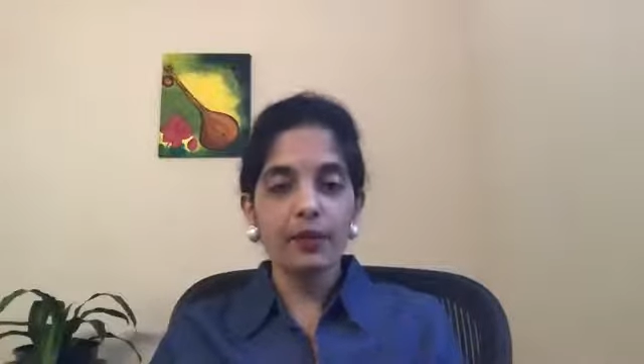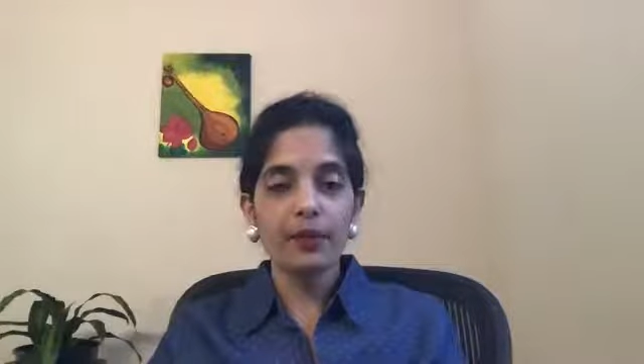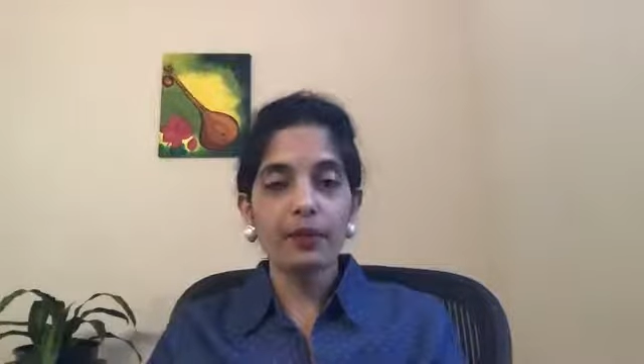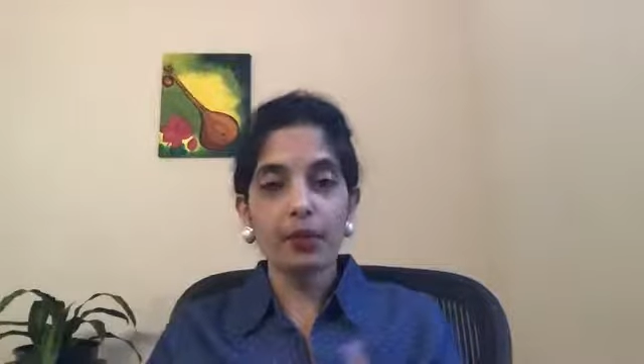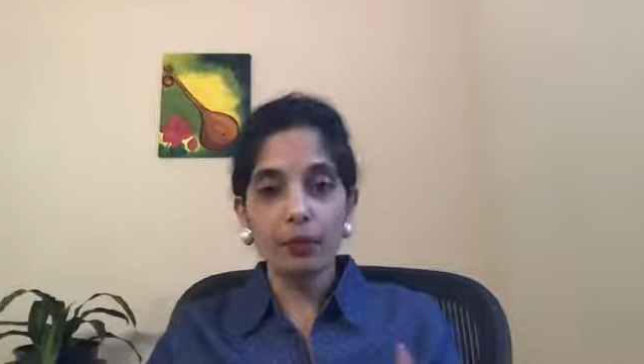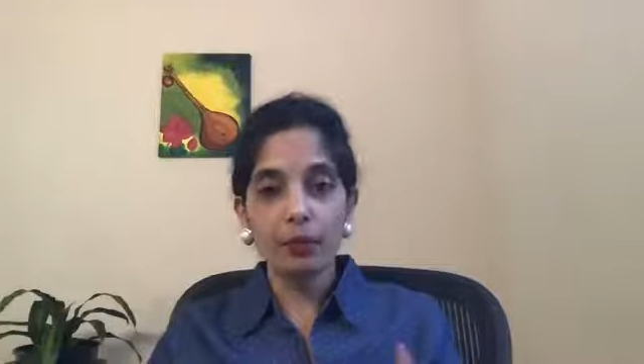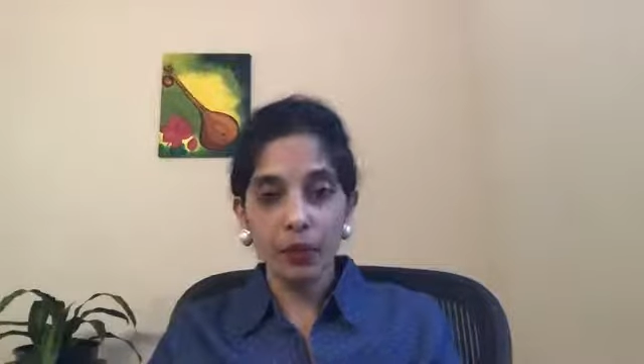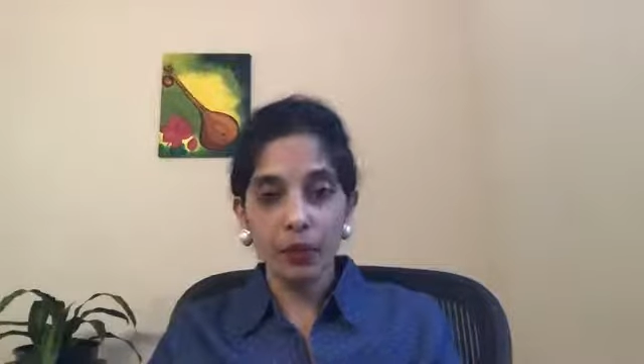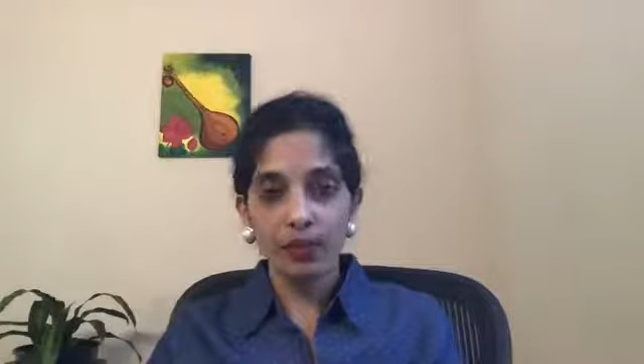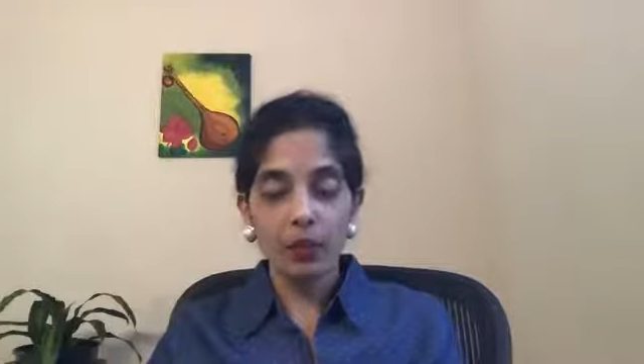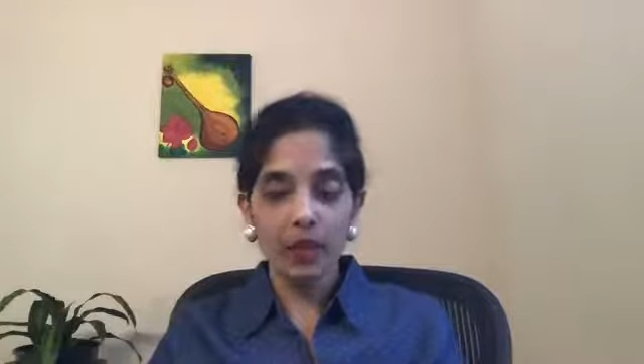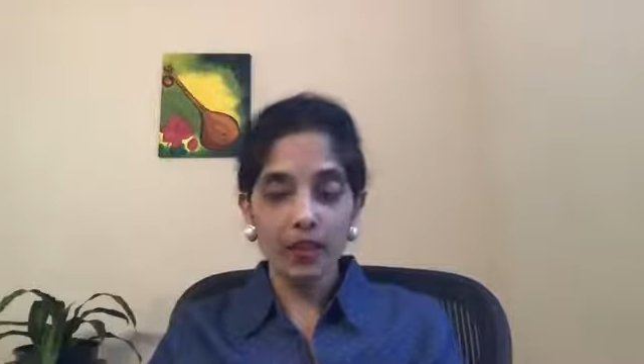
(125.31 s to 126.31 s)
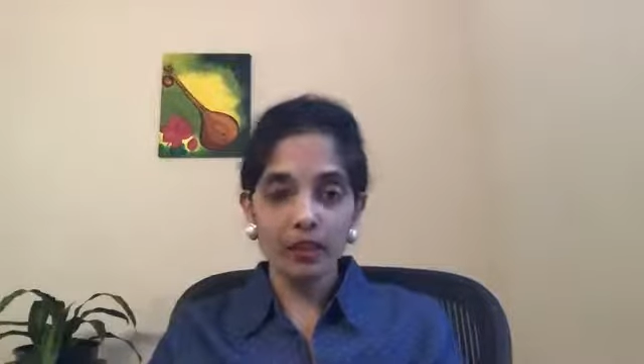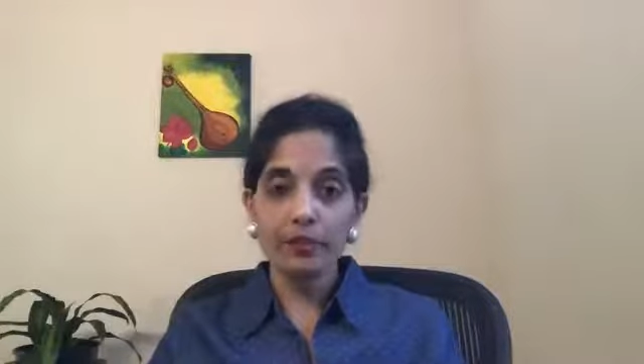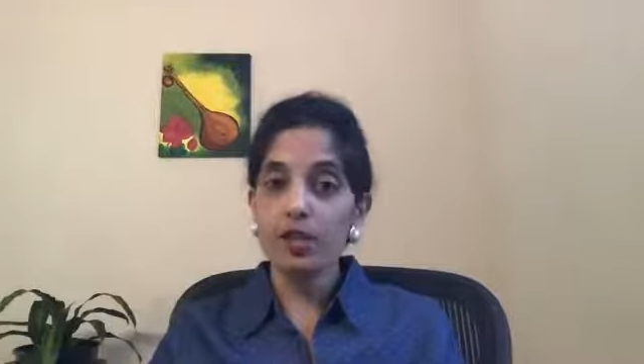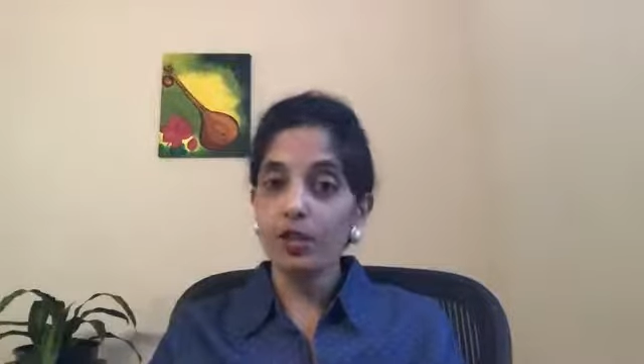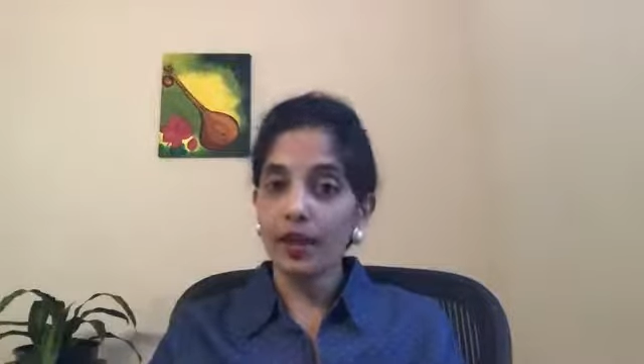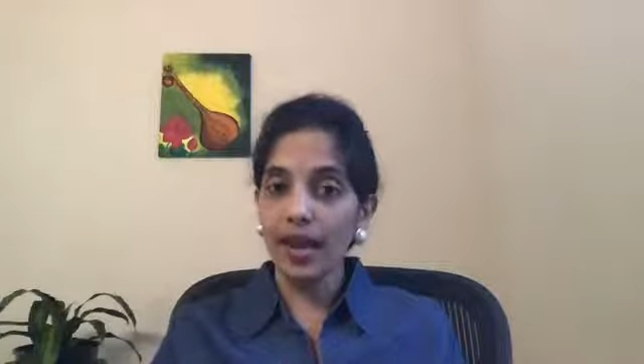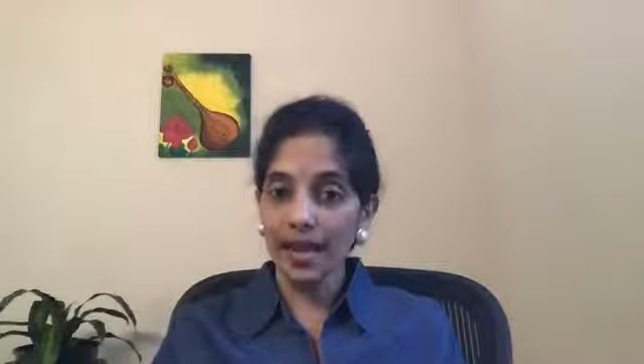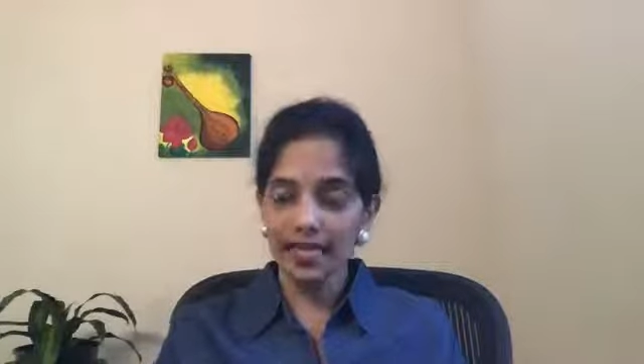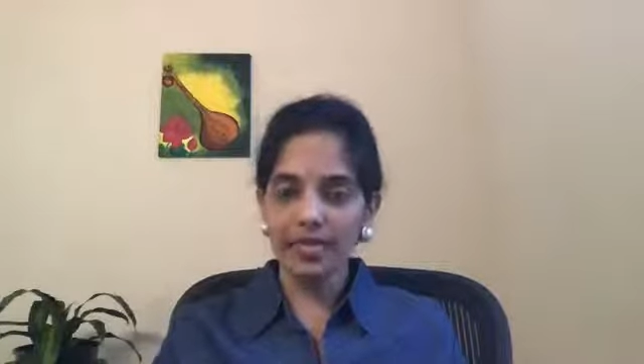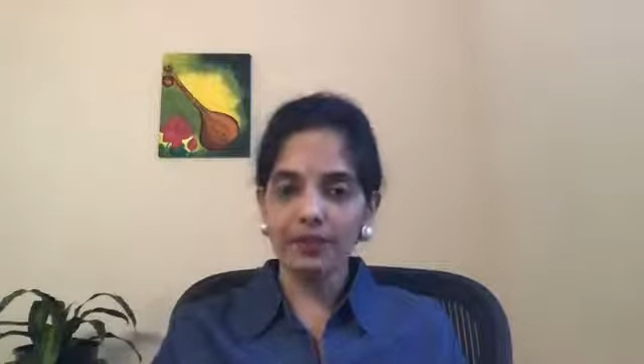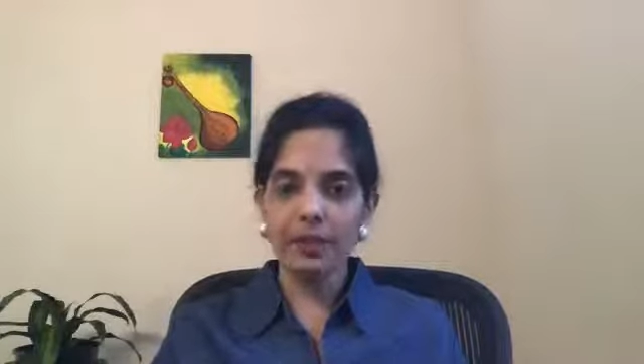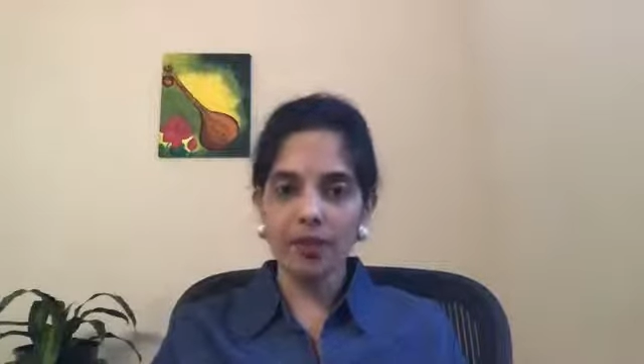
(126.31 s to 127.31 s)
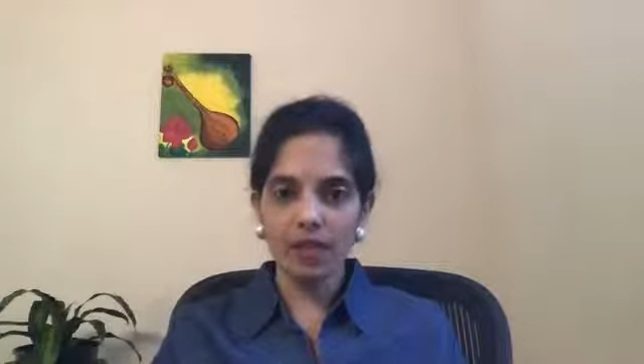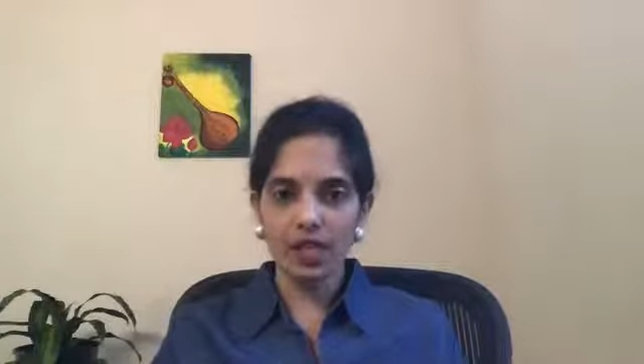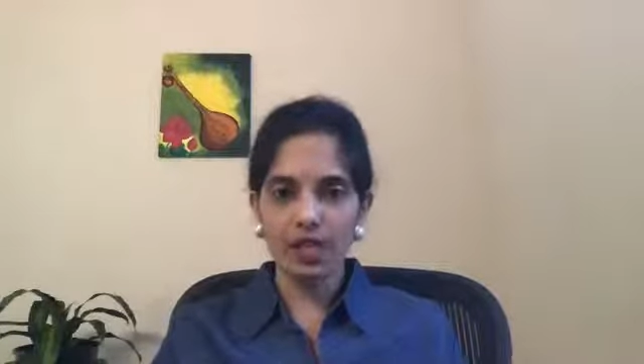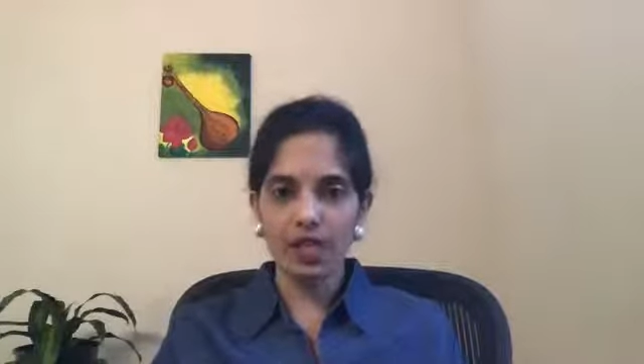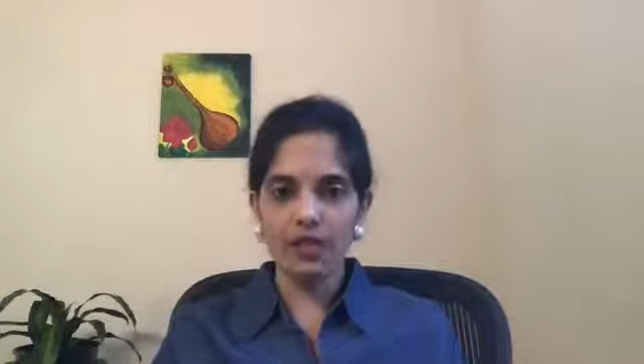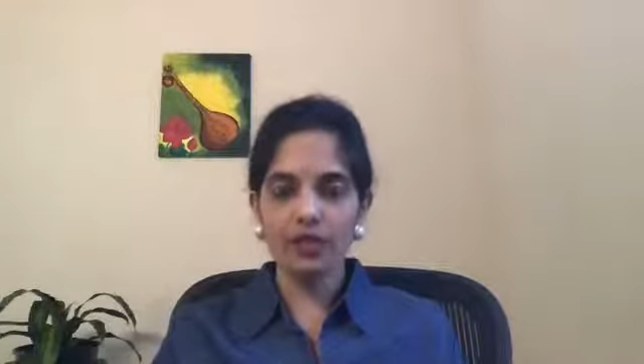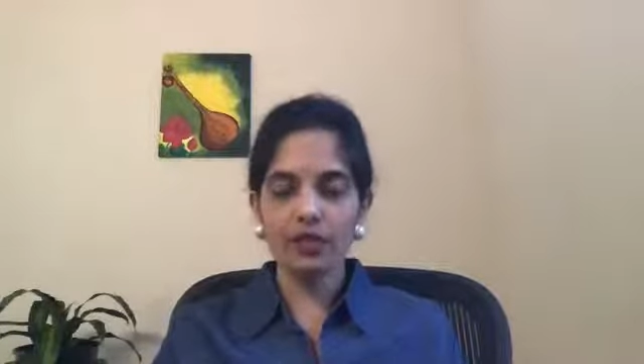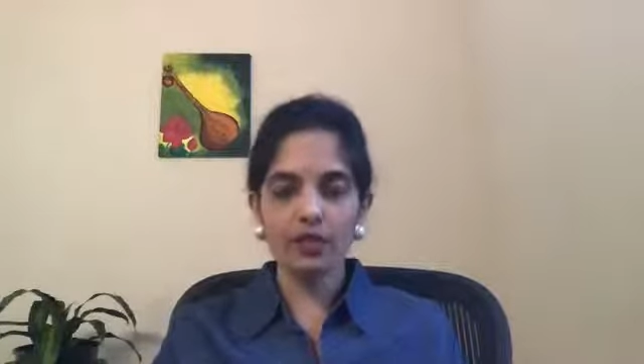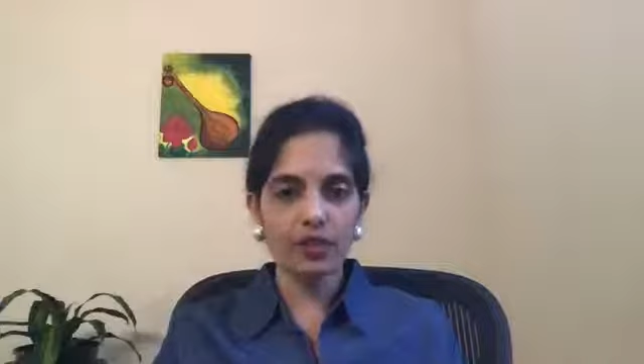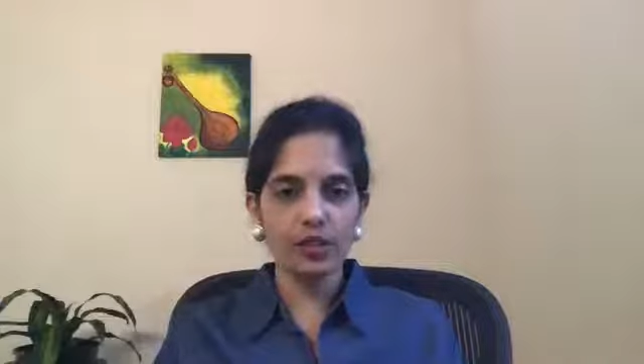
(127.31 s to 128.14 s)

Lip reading: you're more than welcome to ask me question answers.